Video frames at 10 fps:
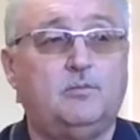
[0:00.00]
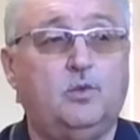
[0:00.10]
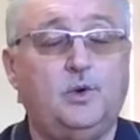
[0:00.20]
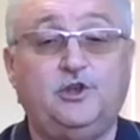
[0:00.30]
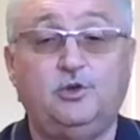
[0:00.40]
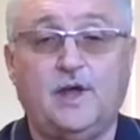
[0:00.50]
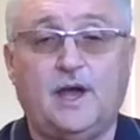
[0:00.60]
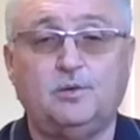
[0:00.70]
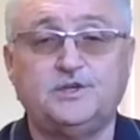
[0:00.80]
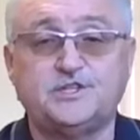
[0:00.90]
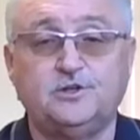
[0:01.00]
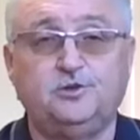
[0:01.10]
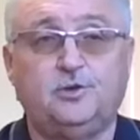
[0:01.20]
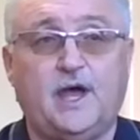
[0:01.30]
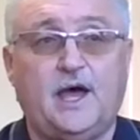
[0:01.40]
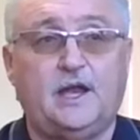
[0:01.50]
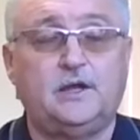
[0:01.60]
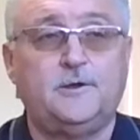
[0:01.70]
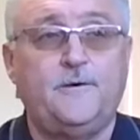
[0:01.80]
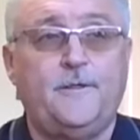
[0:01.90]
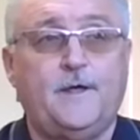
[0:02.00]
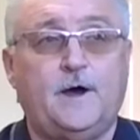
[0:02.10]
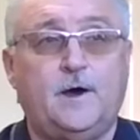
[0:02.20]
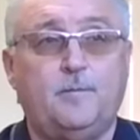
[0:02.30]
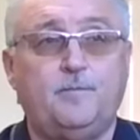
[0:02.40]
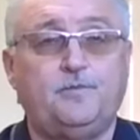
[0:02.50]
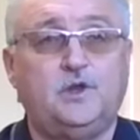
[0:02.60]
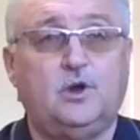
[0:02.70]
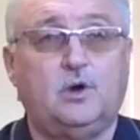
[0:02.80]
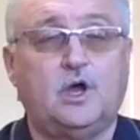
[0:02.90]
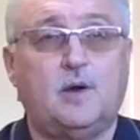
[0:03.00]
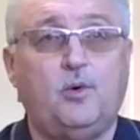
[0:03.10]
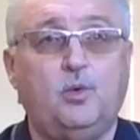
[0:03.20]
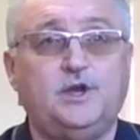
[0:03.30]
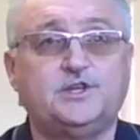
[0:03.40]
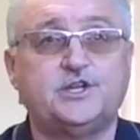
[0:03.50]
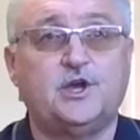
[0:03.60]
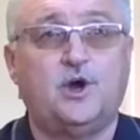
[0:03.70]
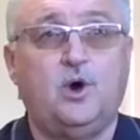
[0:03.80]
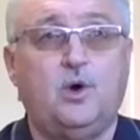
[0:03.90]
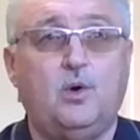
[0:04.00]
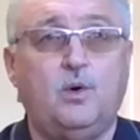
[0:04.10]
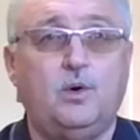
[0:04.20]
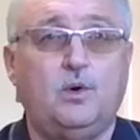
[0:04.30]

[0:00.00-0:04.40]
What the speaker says: We do that. We still do that. A couple weeks ago,